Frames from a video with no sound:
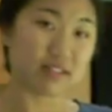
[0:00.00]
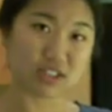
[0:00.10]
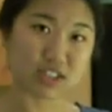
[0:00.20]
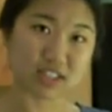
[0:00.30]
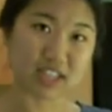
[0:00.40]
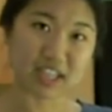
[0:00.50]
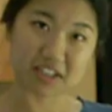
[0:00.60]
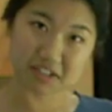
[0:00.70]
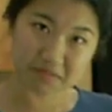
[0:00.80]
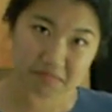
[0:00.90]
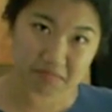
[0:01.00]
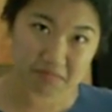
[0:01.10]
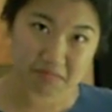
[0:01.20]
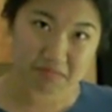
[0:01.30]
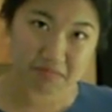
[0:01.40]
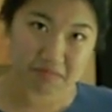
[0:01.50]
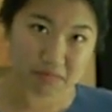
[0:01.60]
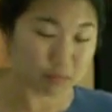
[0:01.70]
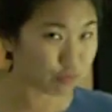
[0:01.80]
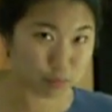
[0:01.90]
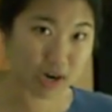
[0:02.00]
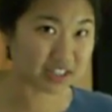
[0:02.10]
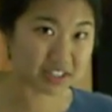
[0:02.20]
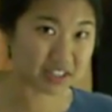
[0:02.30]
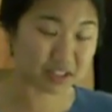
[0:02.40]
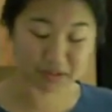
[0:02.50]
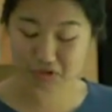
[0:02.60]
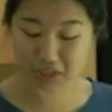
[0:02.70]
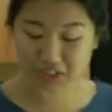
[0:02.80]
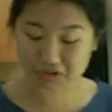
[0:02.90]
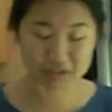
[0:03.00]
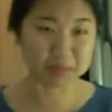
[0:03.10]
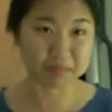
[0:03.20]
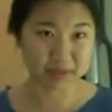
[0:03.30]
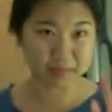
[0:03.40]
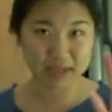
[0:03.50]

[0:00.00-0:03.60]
Just like processing dried shrimp and